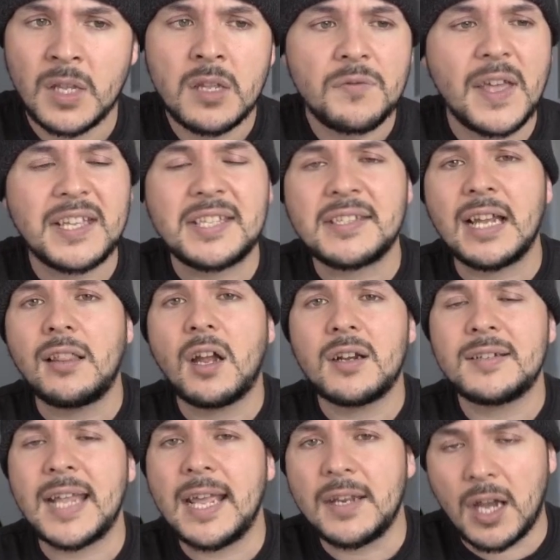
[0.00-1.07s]
They sell our
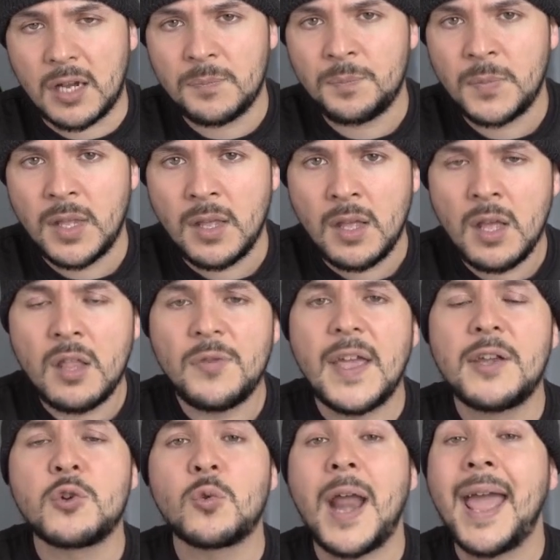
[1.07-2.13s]
data. They
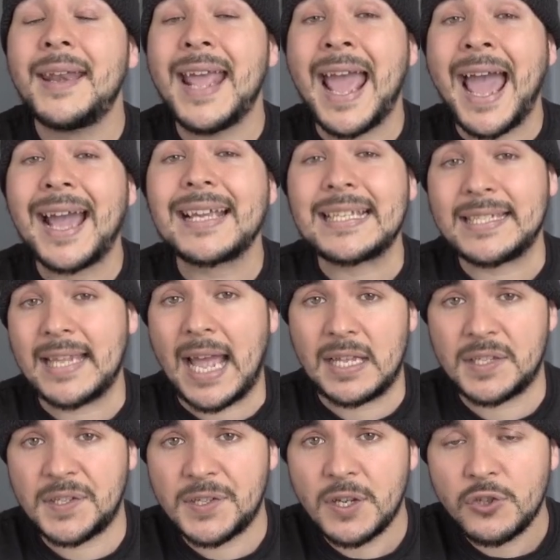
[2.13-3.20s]
grant
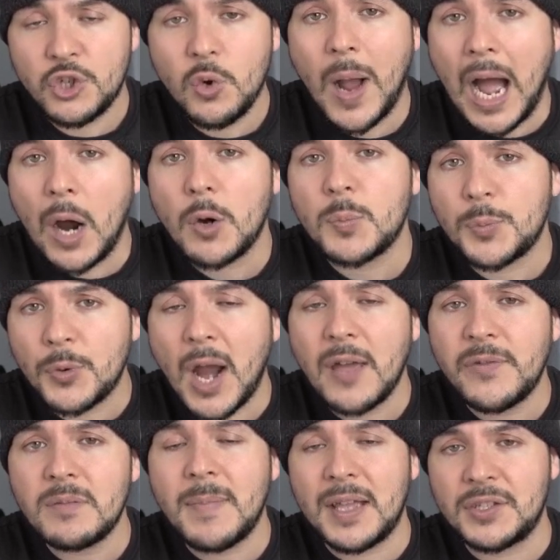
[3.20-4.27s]
access to our
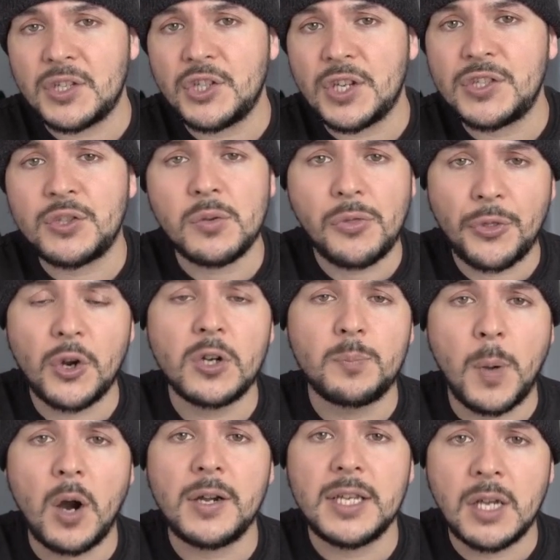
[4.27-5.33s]
private messages to
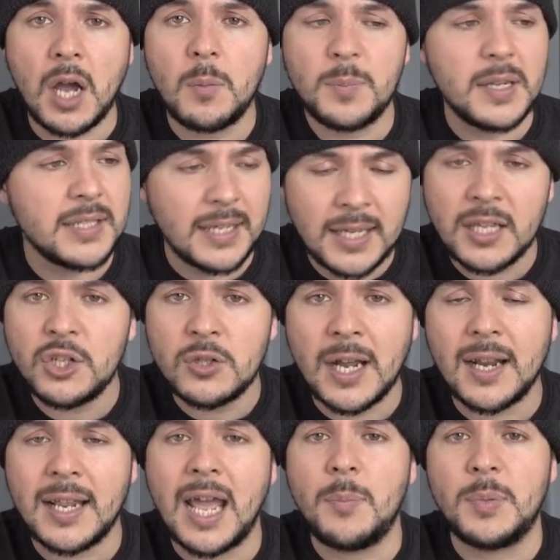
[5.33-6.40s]
third-party companies. I kid you not,
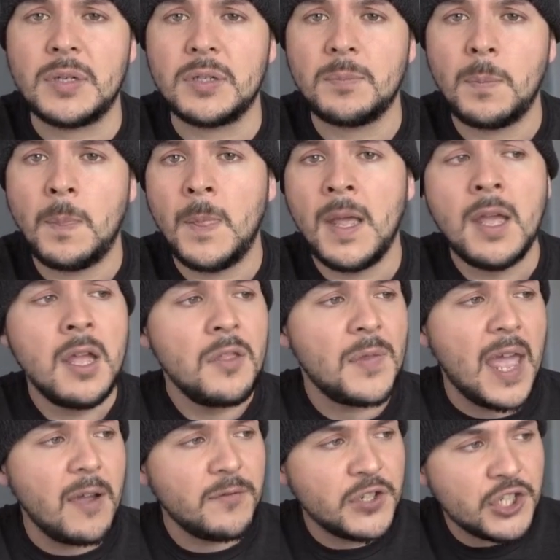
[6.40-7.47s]
it happened.
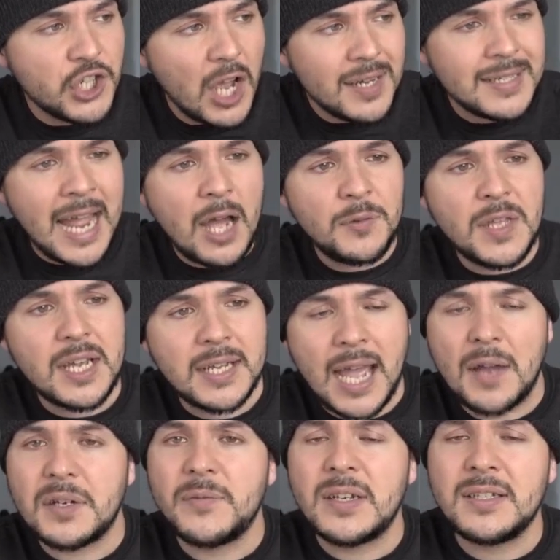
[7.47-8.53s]
They have shut down the
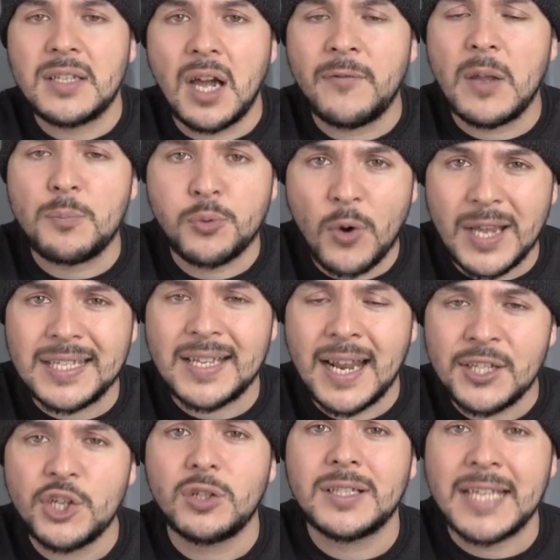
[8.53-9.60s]
account of a
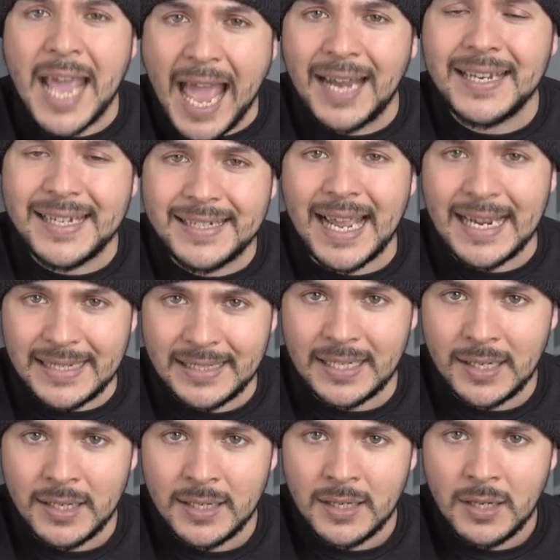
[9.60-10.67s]
presidential candidate
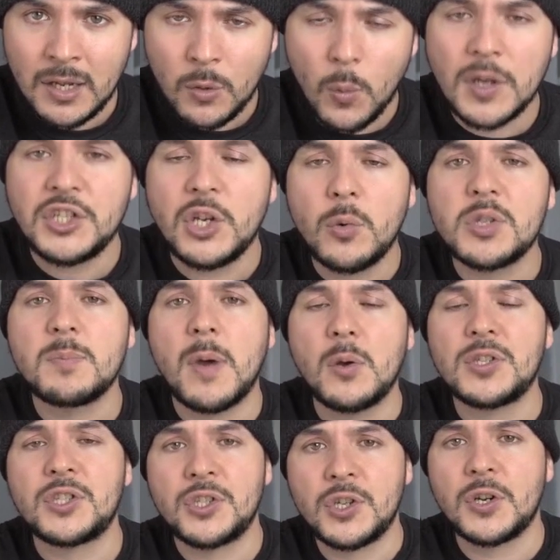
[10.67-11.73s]
when she was
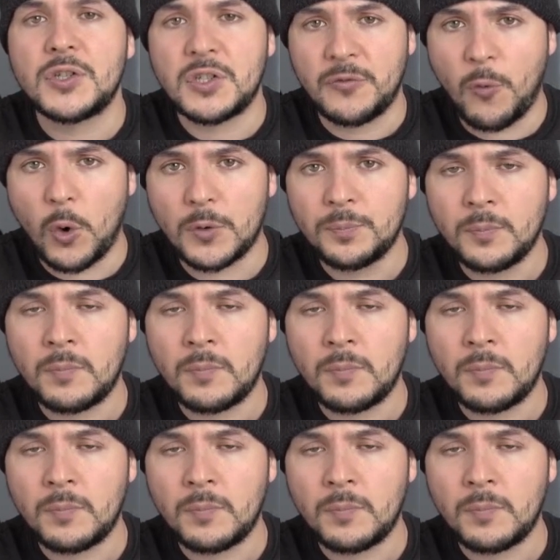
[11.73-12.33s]
most searched for.